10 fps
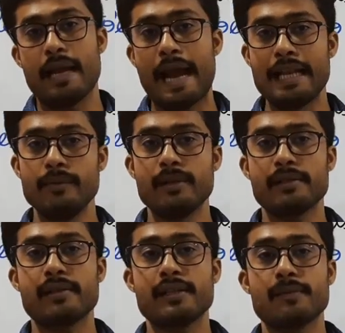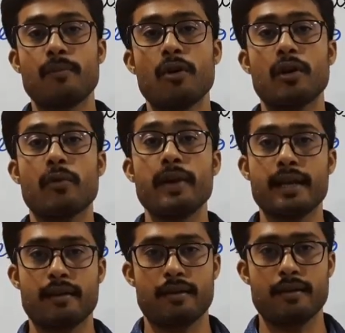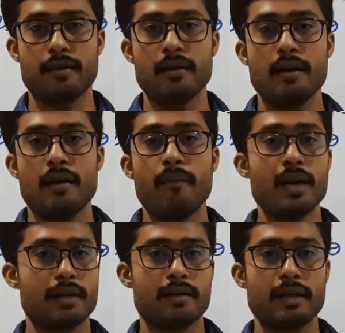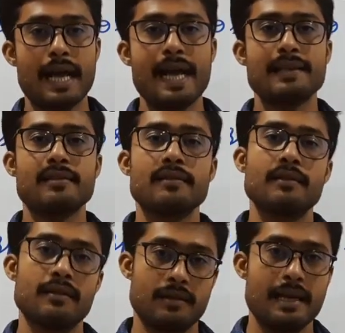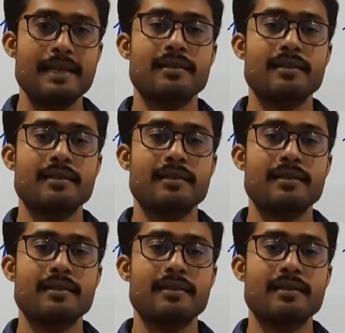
Animals respond quick, but as